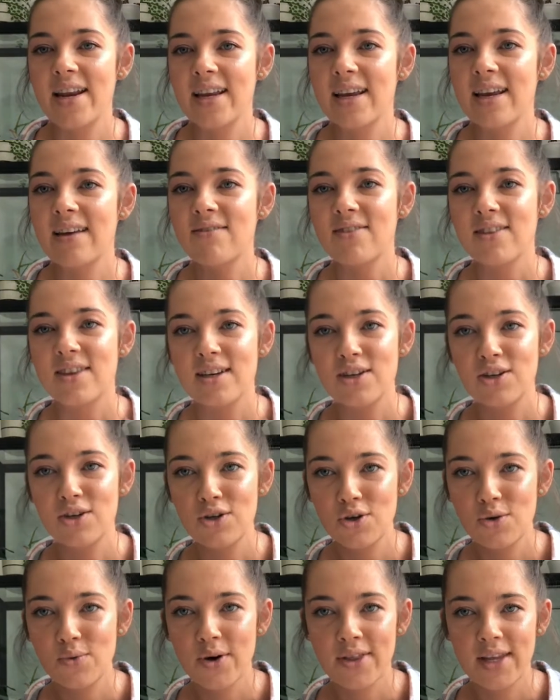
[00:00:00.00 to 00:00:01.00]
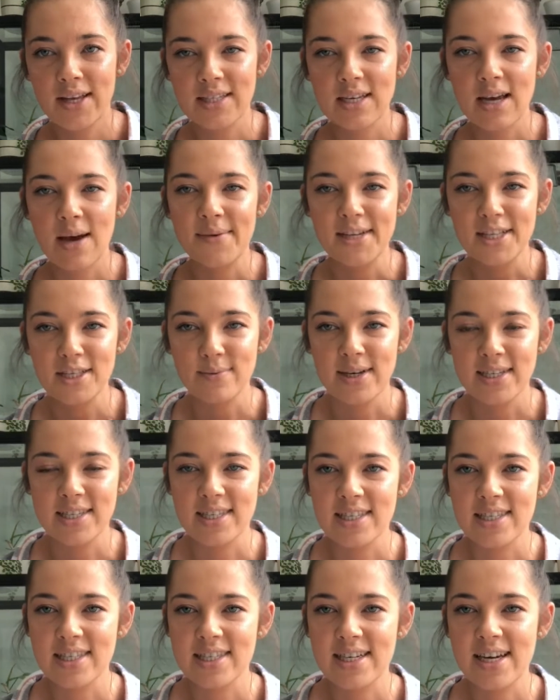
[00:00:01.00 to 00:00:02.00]
give the new one that's coming to my
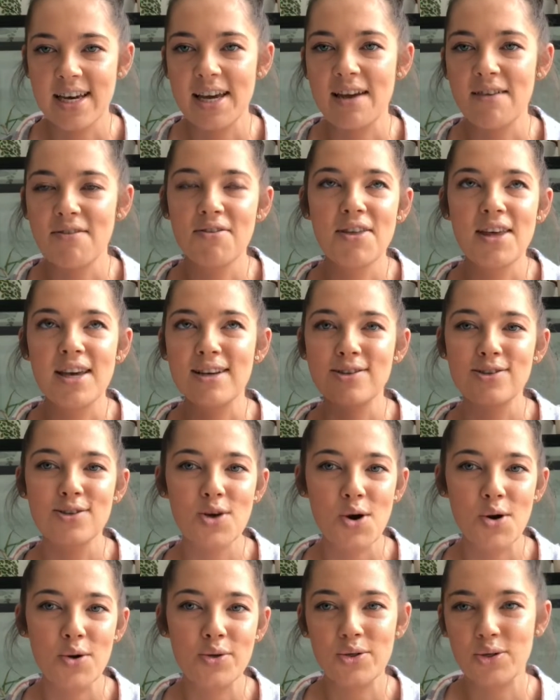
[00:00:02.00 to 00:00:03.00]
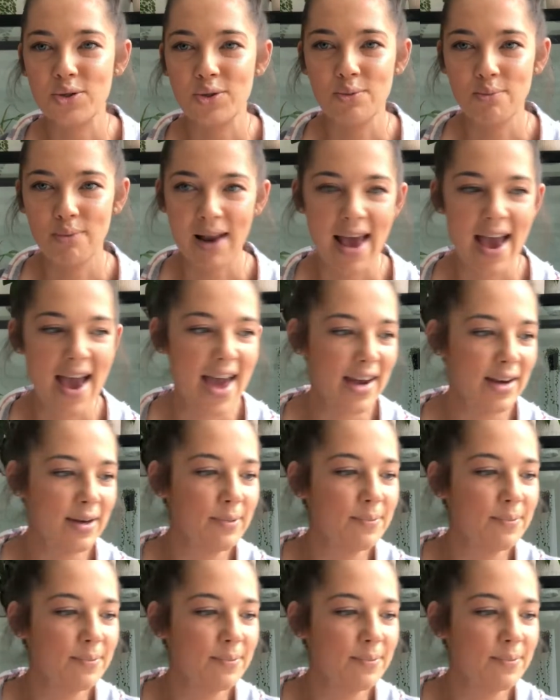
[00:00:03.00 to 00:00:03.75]
sister if things go to plan.